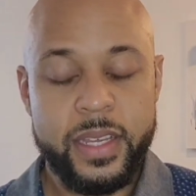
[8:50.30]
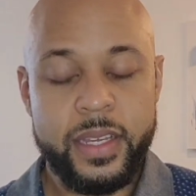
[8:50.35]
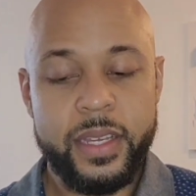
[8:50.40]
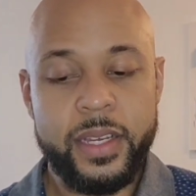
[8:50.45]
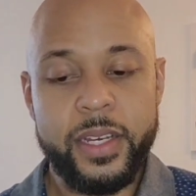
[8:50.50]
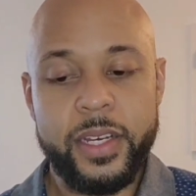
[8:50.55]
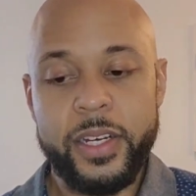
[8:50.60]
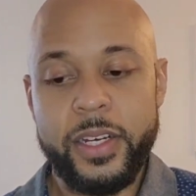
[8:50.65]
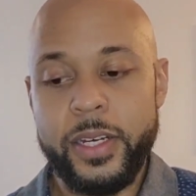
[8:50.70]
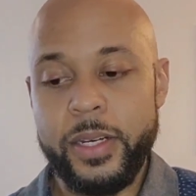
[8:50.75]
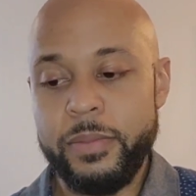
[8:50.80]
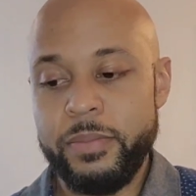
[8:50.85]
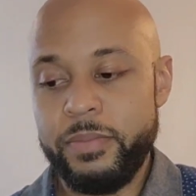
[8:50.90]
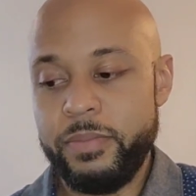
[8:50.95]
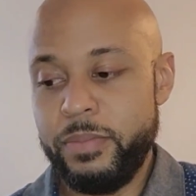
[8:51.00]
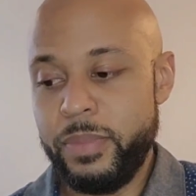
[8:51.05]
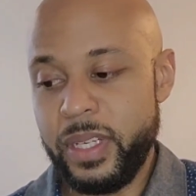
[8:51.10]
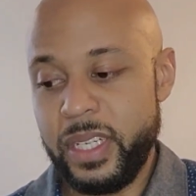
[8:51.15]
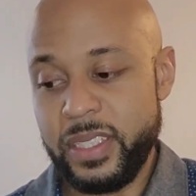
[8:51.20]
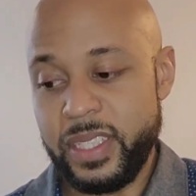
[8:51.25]
Um,
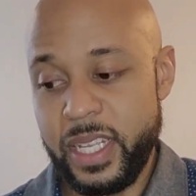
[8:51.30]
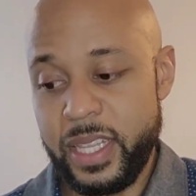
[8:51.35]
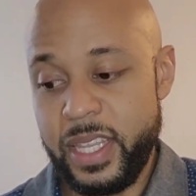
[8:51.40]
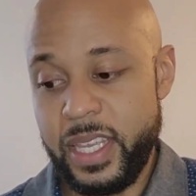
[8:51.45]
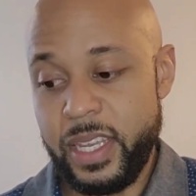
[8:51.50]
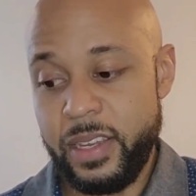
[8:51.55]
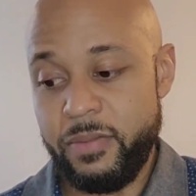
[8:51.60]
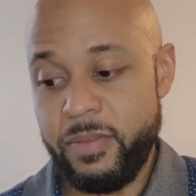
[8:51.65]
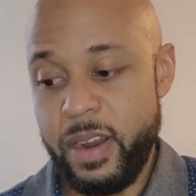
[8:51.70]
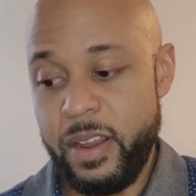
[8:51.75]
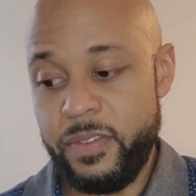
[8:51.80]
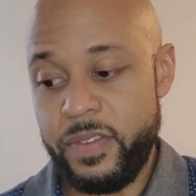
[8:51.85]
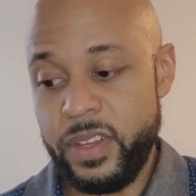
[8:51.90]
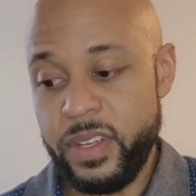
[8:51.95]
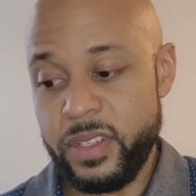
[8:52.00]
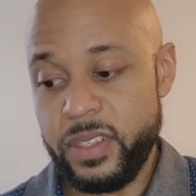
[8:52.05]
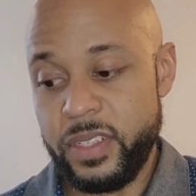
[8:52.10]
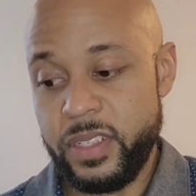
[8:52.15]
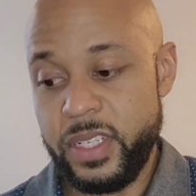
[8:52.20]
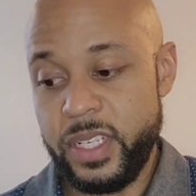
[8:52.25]
because I think Raphael
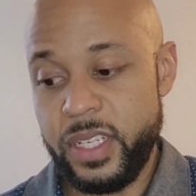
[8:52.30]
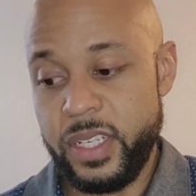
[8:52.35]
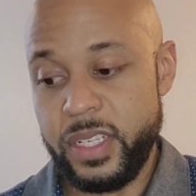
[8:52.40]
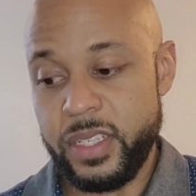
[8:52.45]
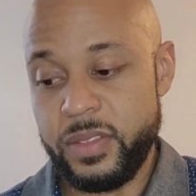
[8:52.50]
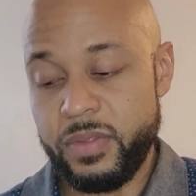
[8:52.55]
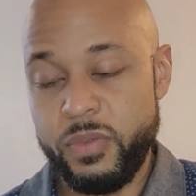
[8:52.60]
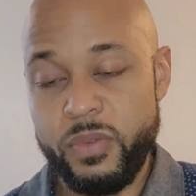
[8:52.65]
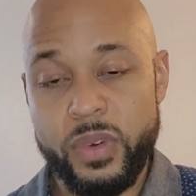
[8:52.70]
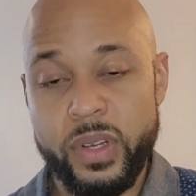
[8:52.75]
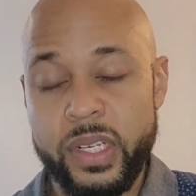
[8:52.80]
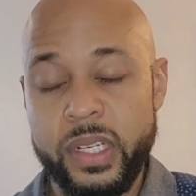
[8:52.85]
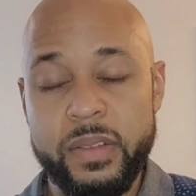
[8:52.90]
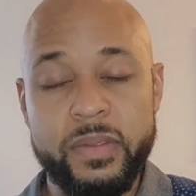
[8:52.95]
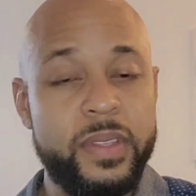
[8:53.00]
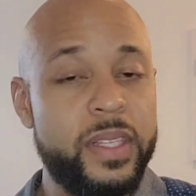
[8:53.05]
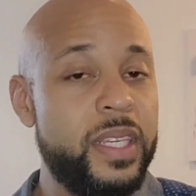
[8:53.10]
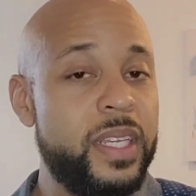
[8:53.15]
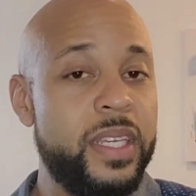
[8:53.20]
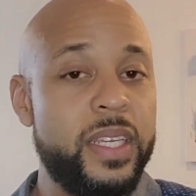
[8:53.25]
Saadiq is one
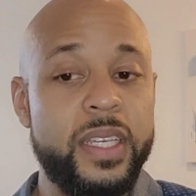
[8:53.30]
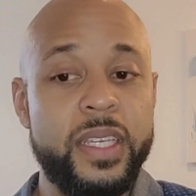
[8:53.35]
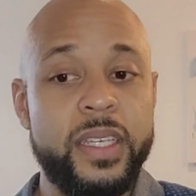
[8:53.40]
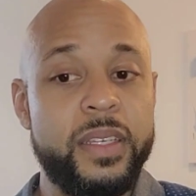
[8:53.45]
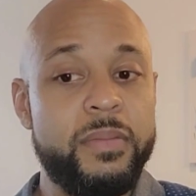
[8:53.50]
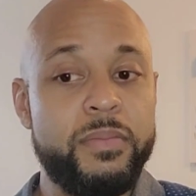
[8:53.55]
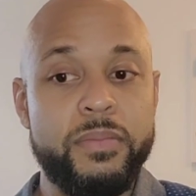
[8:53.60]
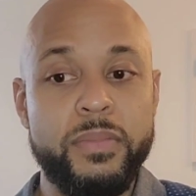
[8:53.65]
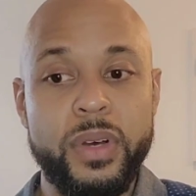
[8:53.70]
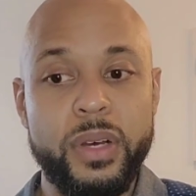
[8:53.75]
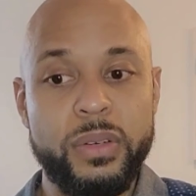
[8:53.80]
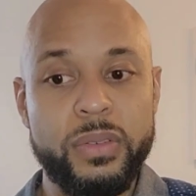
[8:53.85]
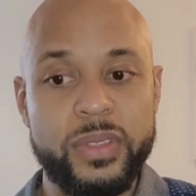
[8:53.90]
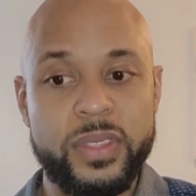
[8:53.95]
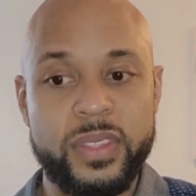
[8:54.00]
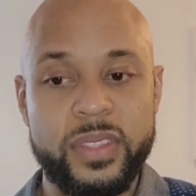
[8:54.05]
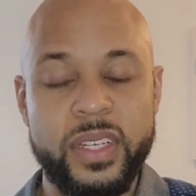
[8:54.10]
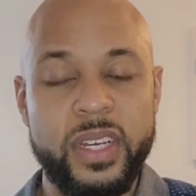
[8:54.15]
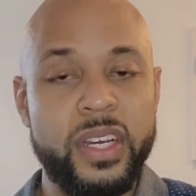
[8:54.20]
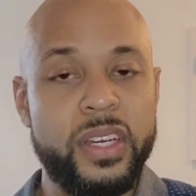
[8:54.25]
of the
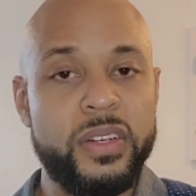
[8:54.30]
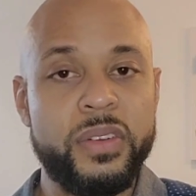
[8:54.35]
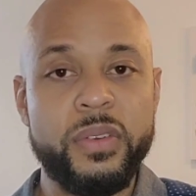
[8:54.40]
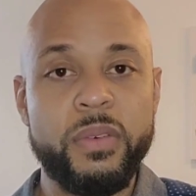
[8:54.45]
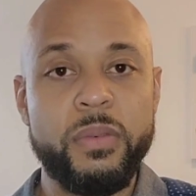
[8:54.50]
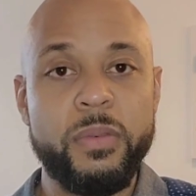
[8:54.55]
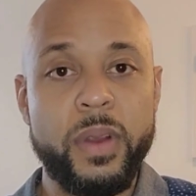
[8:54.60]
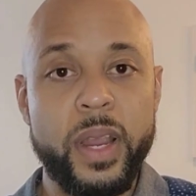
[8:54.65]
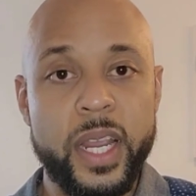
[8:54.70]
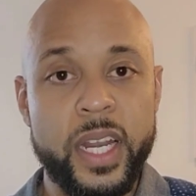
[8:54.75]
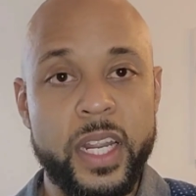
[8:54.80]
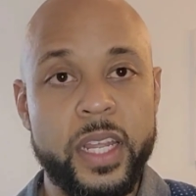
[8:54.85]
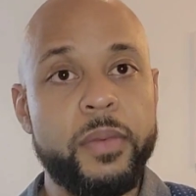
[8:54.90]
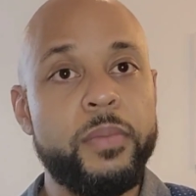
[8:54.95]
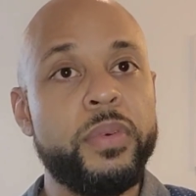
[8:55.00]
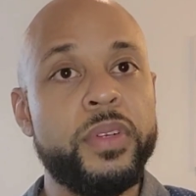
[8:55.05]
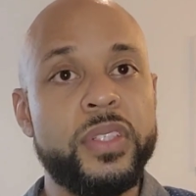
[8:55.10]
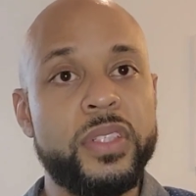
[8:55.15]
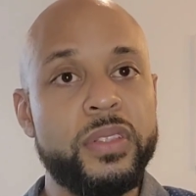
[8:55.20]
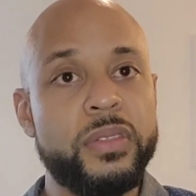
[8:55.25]
most underrated
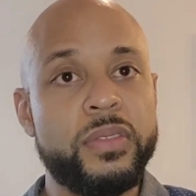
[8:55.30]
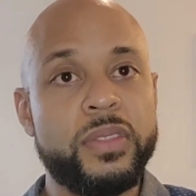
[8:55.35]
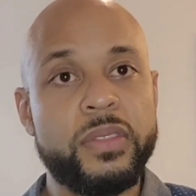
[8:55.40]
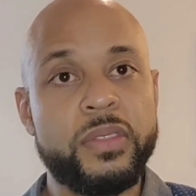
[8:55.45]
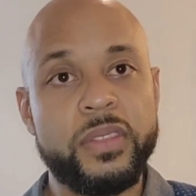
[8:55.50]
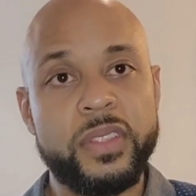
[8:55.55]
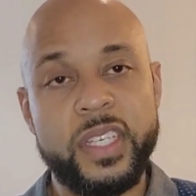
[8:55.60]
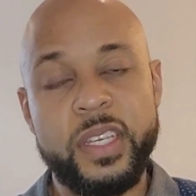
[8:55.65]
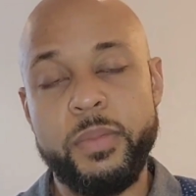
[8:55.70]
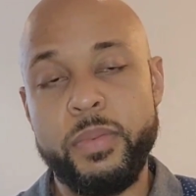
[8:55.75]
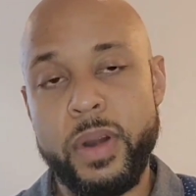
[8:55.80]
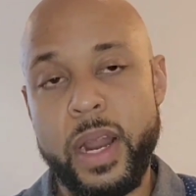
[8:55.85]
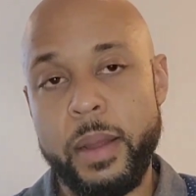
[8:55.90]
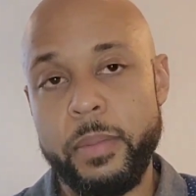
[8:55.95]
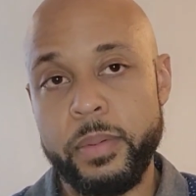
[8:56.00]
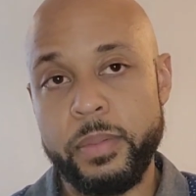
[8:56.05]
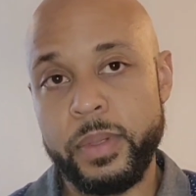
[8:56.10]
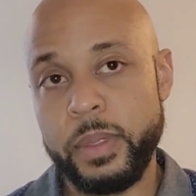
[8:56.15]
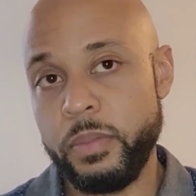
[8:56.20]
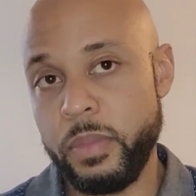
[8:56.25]
producers. He
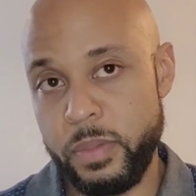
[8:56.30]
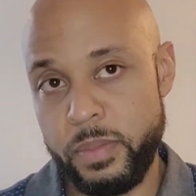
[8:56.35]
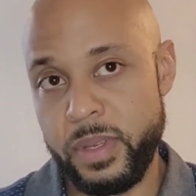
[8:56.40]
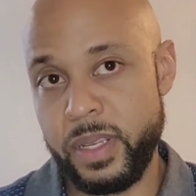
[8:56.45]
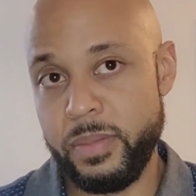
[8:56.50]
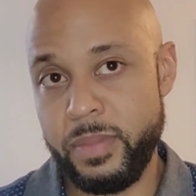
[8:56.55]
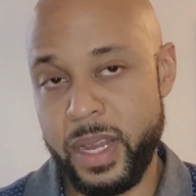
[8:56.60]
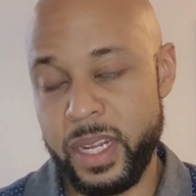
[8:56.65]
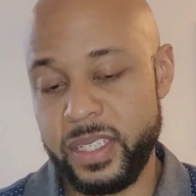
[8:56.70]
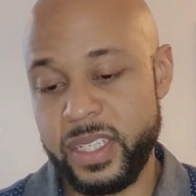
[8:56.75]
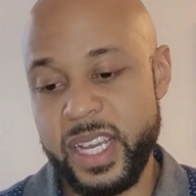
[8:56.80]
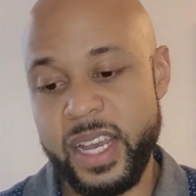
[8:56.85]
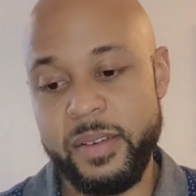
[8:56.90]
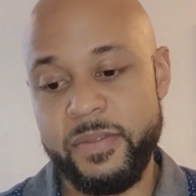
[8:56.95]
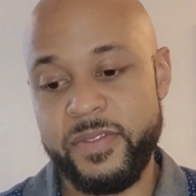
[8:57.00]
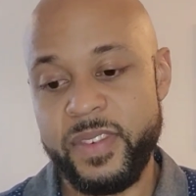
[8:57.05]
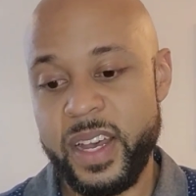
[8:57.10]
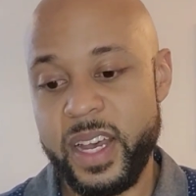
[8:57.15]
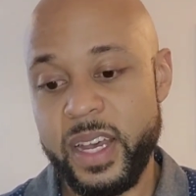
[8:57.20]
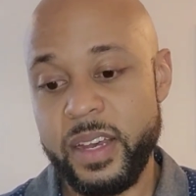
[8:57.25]
probably would be in my top
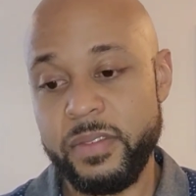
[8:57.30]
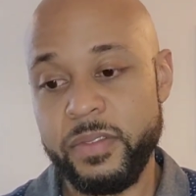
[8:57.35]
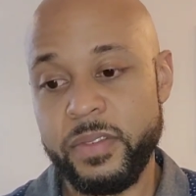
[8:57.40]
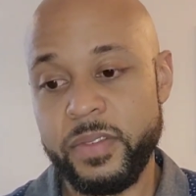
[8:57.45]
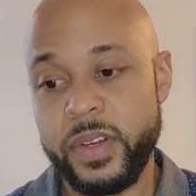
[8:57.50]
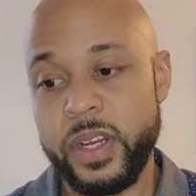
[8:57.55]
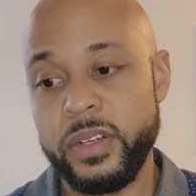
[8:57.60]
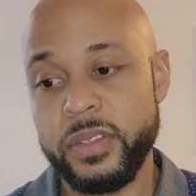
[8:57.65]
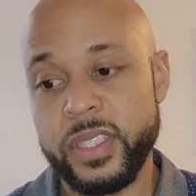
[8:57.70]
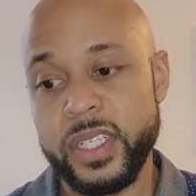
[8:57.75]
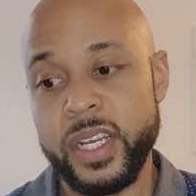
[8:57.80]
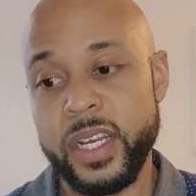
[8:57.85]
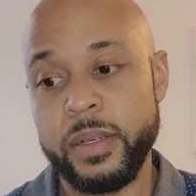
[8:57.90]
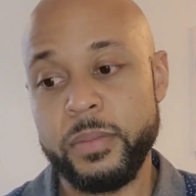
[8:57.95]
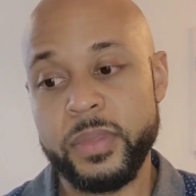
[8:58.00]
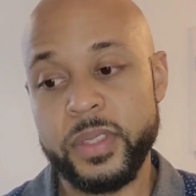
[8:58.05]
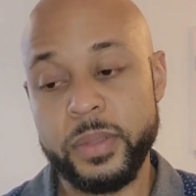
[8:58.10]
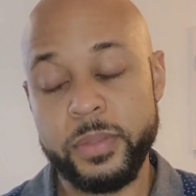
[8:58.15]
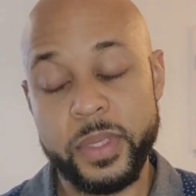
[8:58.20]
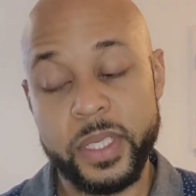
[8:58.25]
five of all time
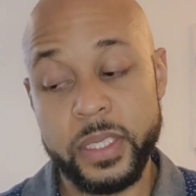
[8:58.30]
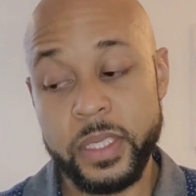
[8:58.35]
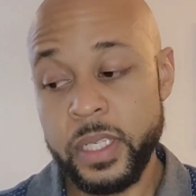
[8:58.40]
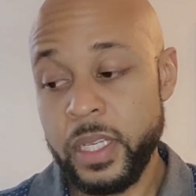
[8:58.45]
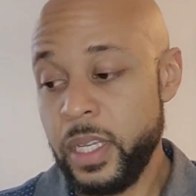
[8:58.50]
to me.